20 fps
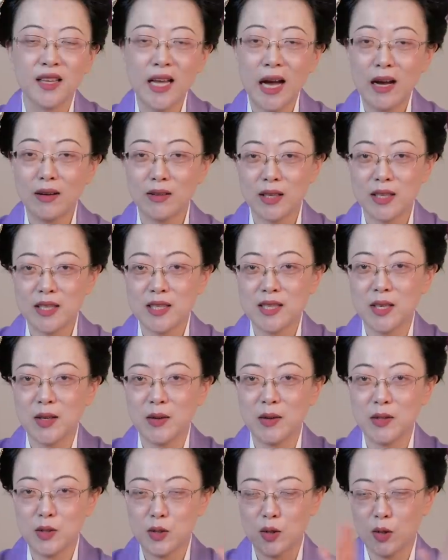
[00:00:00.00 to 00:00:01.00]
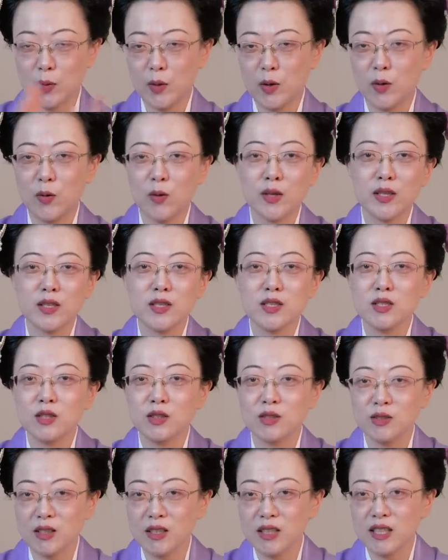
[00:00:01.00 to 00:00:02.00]
Now let's go and talk about what is
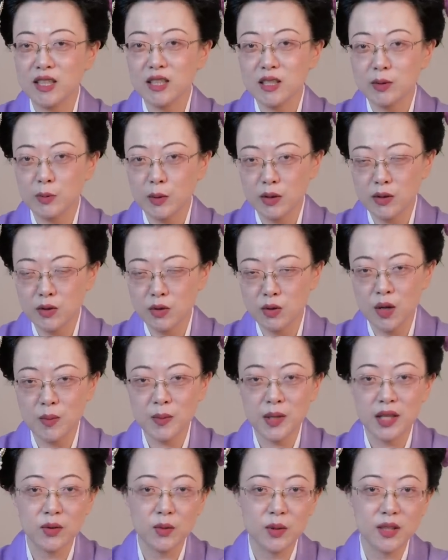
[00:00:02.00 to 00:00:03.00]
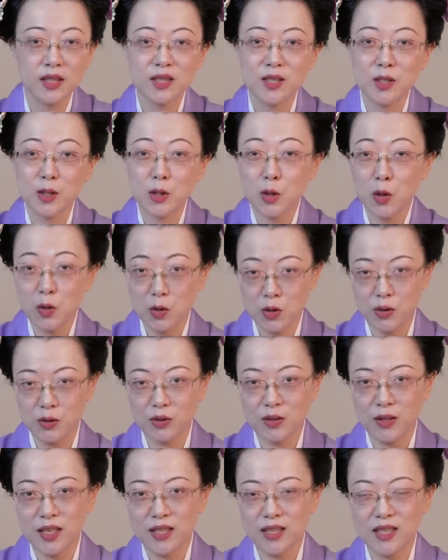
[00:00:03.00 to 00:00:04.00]
great about this drama and what is not so
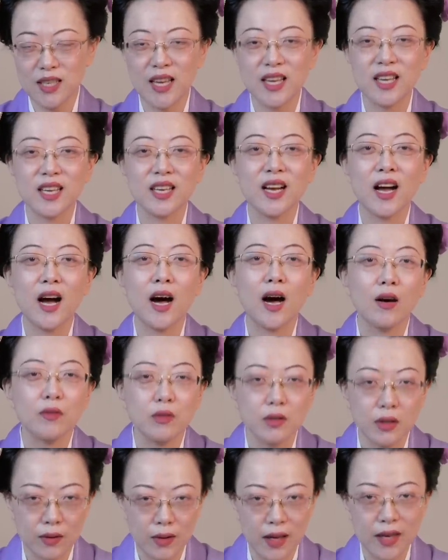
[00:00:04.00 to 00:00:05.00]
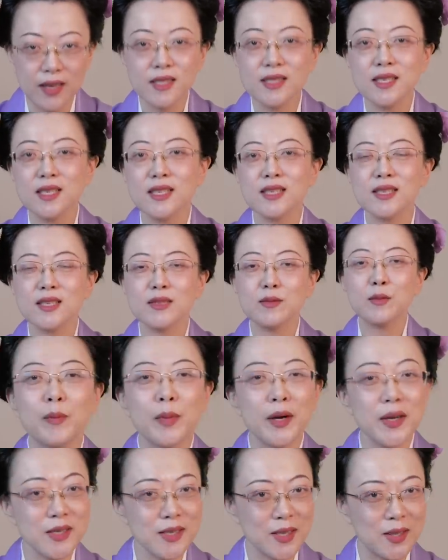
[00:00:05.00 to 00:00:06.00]
great in Avenue X's
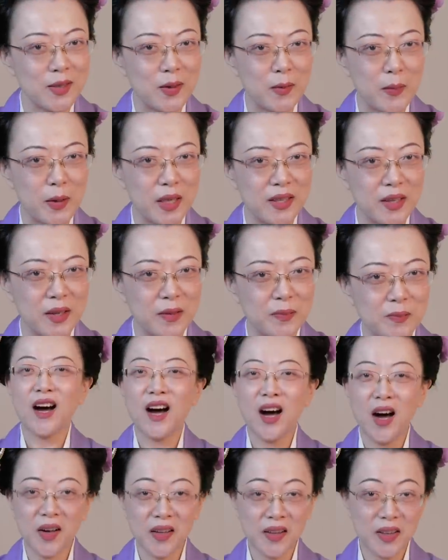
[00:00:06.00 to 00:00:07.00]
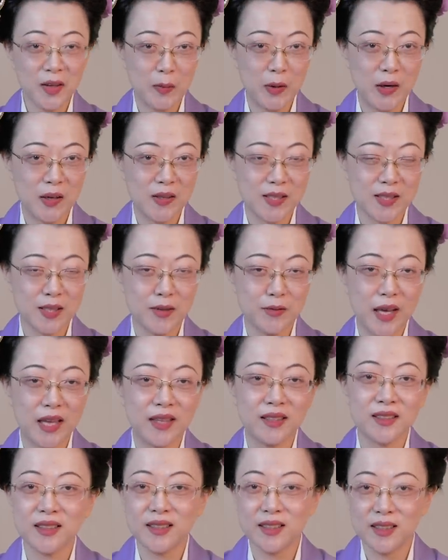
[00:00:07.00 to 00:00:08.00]
personal opinion. On the positive
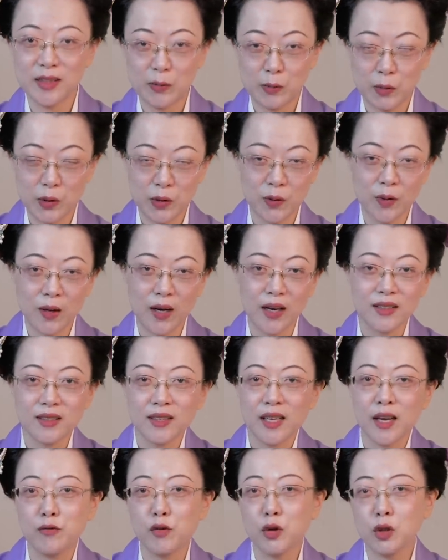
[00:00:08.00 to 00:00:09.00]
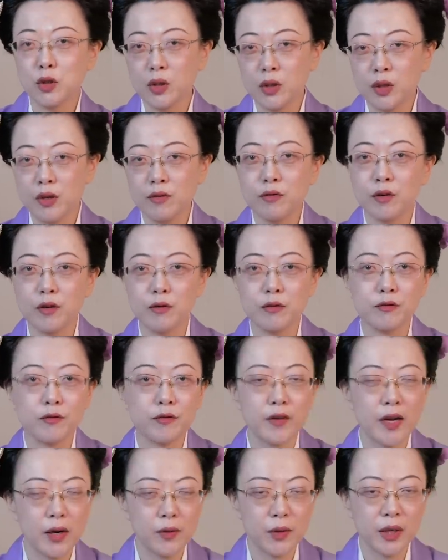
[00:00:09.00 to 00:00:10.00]
end, number one, if you're looking for
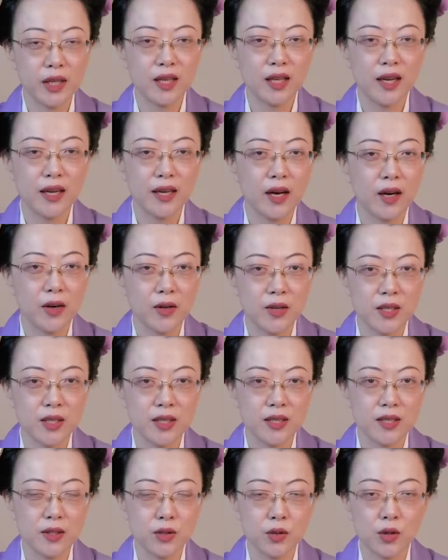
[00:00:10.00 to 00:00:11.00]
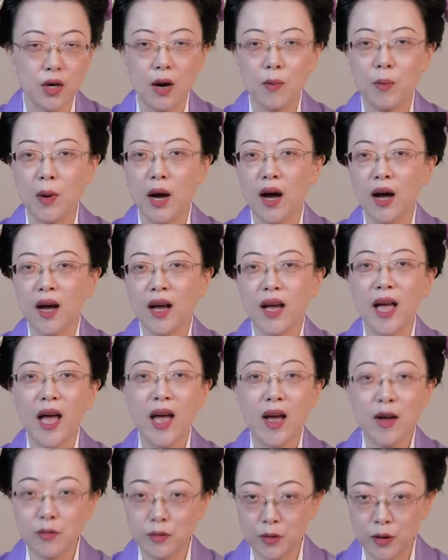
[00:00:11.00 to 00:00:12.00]
very light-hearted drama,
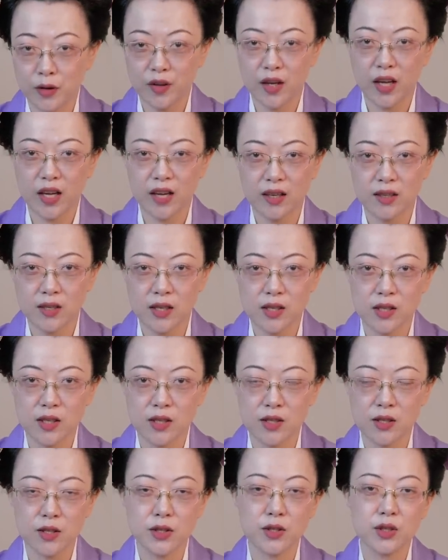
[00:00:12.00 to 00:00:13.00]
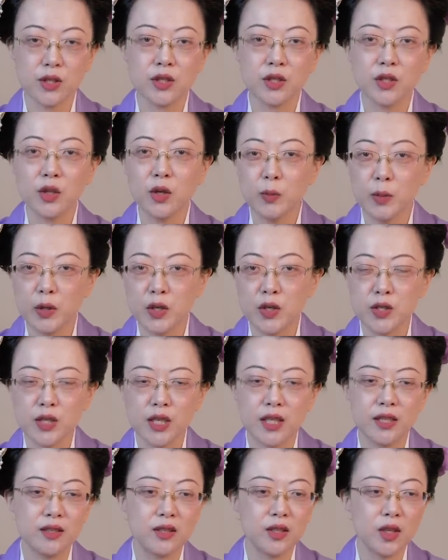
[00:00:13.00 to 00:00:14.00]
everything considered, no
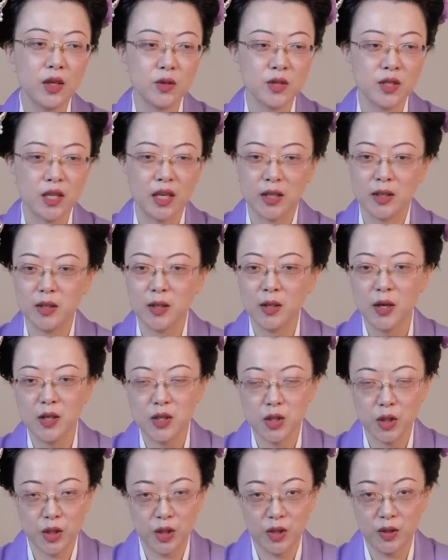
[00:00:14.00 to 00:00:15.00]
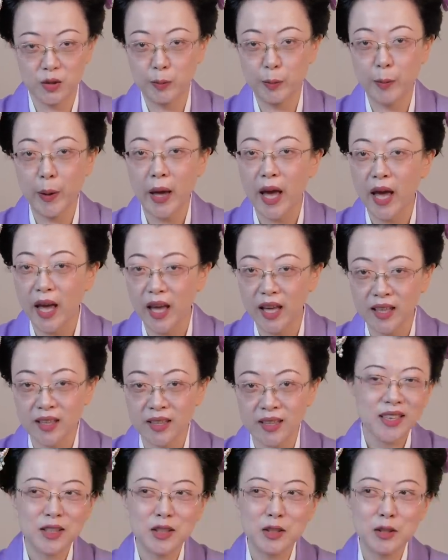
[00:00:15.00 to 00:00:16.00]
burden, no psychological
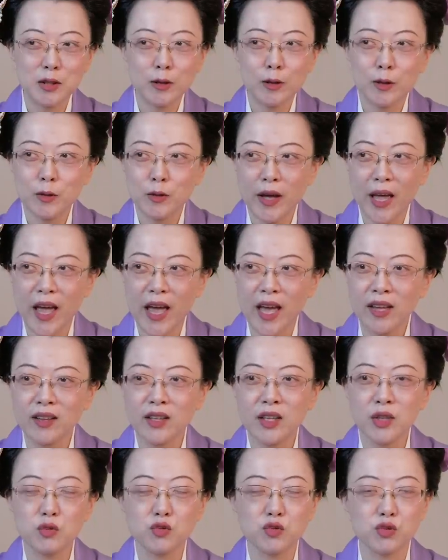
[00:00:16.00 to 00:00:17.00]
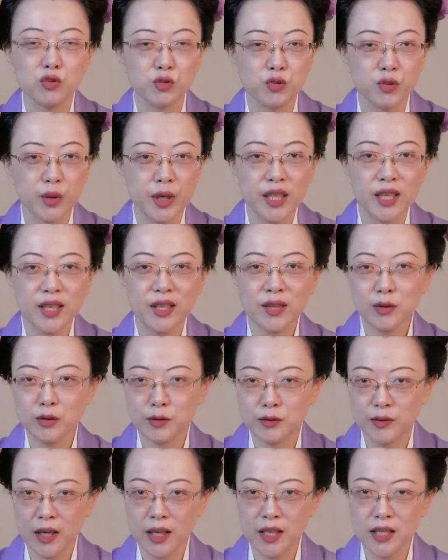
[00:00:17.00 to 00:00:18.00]
pain, no any real
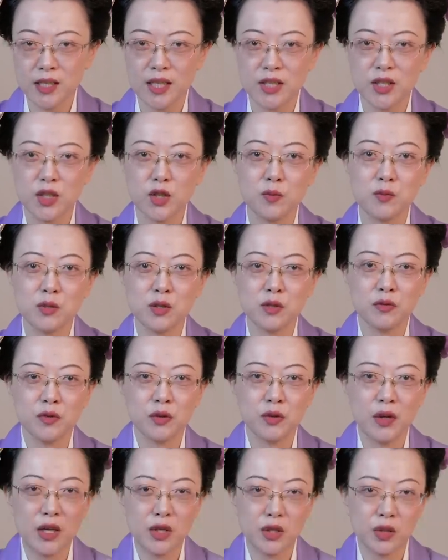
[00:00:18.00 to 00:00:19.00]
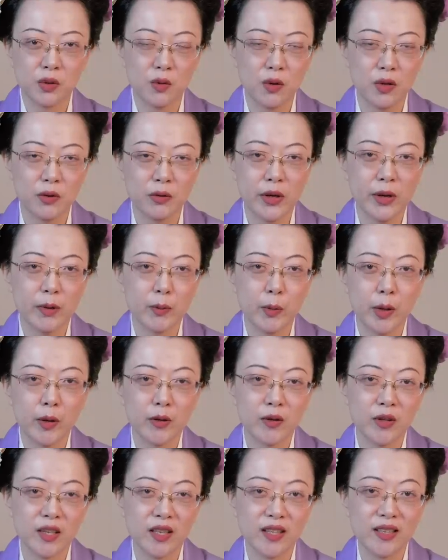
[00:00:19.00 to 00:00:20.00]
fight in terms of you actually worry
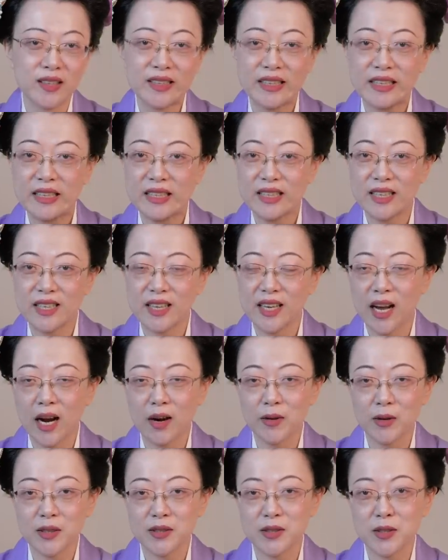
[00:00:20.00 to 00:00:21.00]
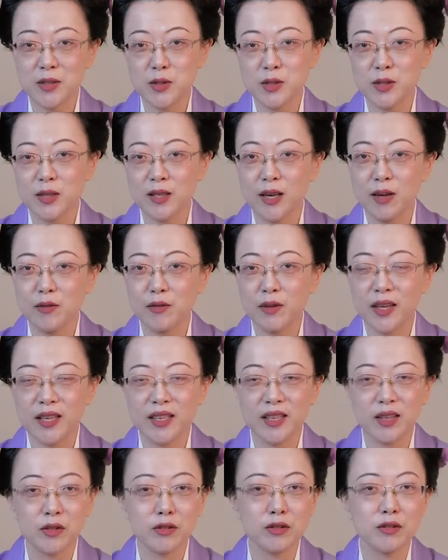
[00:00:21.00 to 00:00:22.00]
about the leading character's life
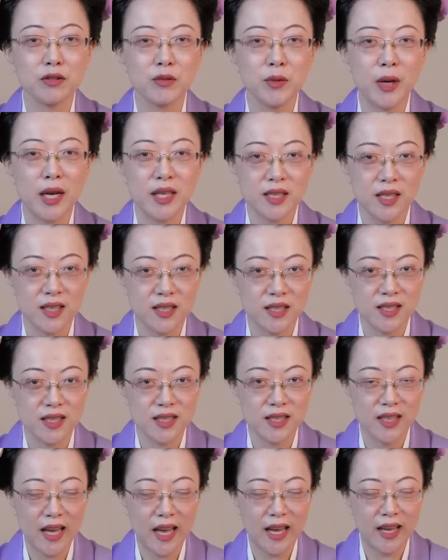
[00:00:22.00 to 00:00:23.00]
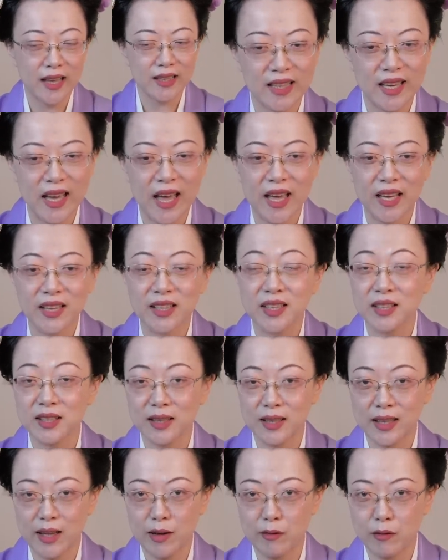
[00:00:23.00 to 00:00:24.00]
getting threatened at any
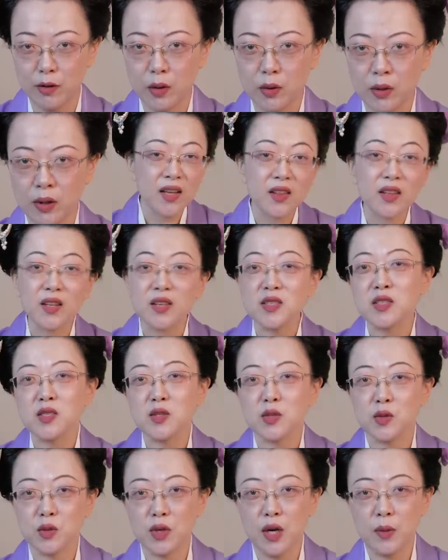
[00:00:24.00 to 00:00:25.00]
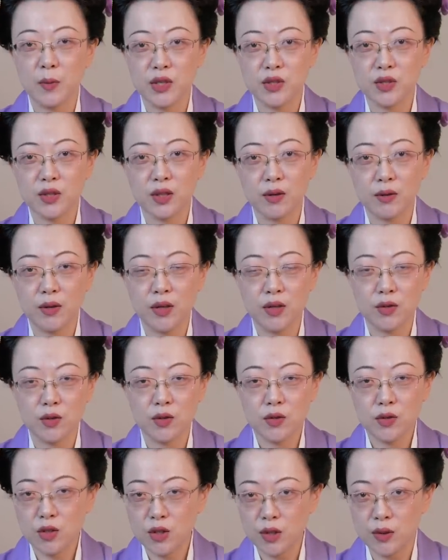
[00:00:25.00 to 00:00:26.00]
level, this is the drama to go
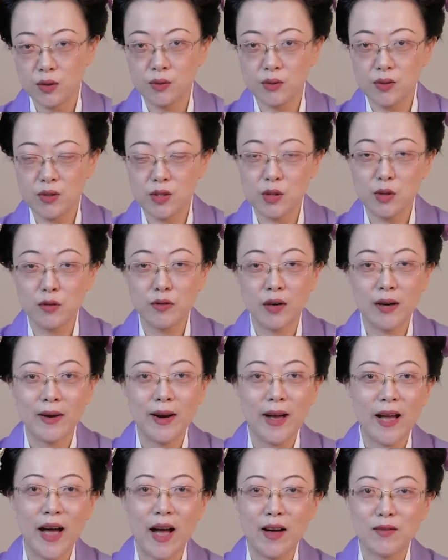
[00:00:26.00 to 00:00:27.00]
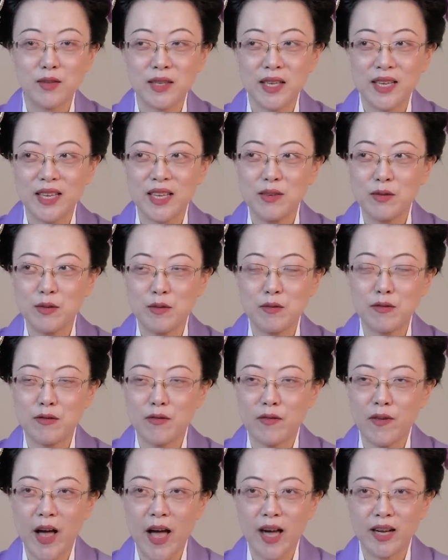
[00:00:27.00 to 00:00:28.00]
into. So far, I haven't even
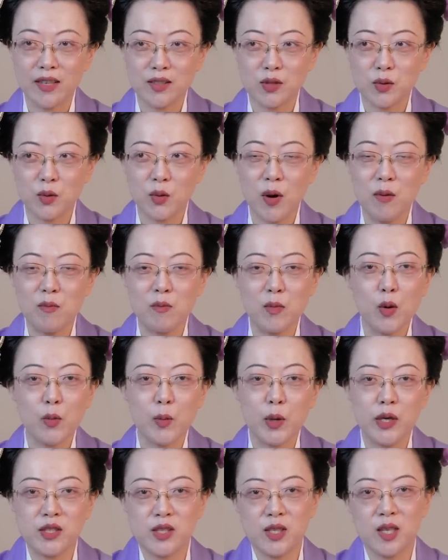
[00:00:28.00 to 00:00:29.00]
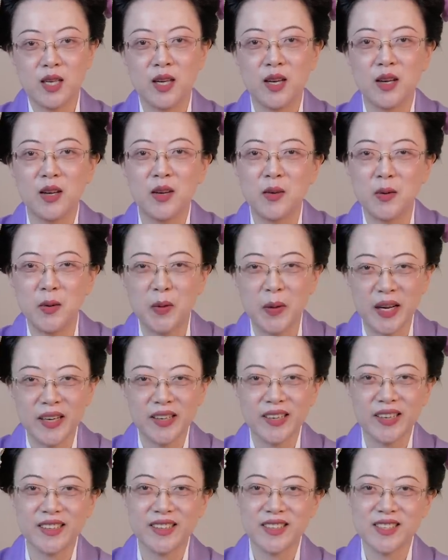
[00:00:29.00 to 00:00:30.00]
found one moment
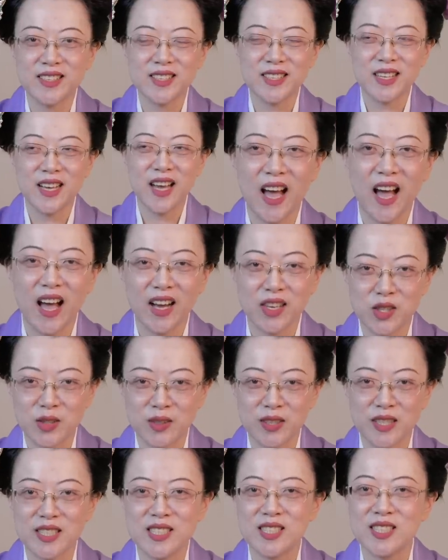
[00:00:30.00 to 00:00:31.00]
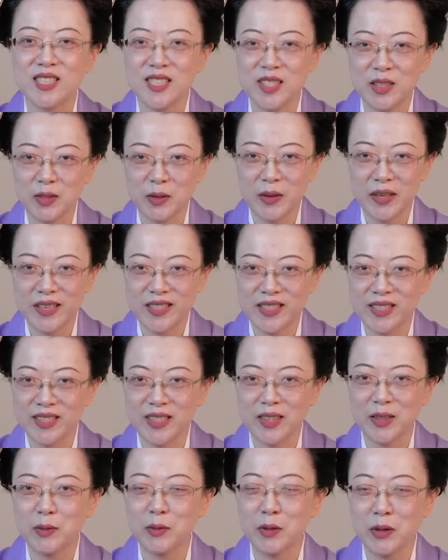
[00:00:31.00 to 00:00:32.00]
where it is actually
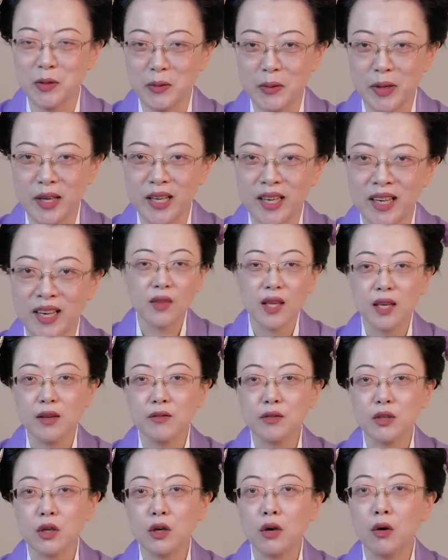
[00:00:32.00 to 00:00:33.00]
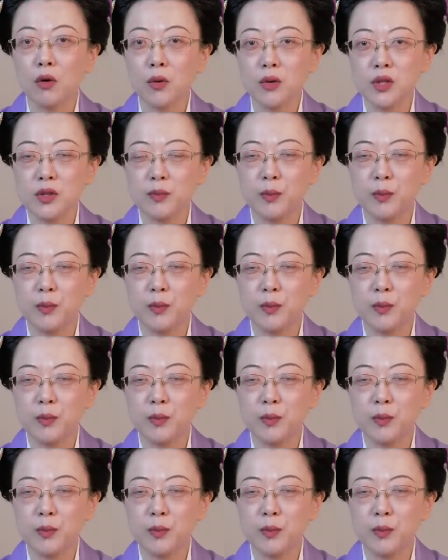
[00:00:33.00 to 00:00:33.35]
seriously worrying. Even the court